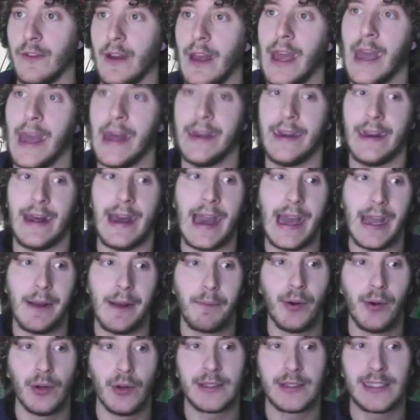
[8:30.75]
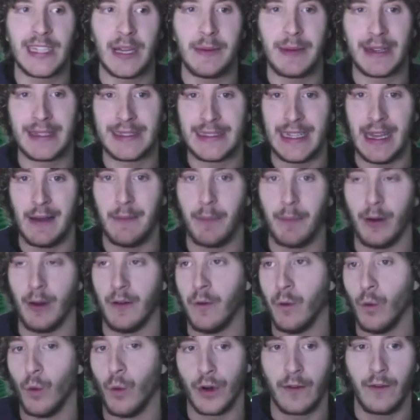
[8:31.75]
And I put some example of
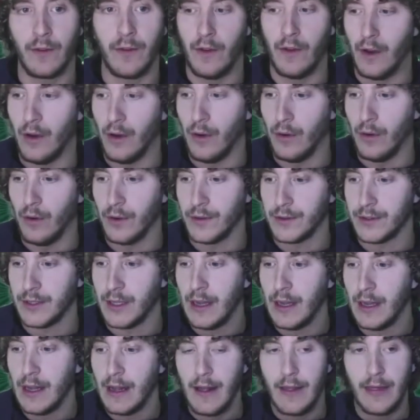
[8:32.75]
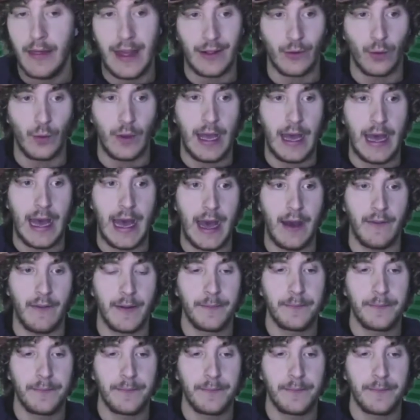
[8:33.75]
workflows that we have.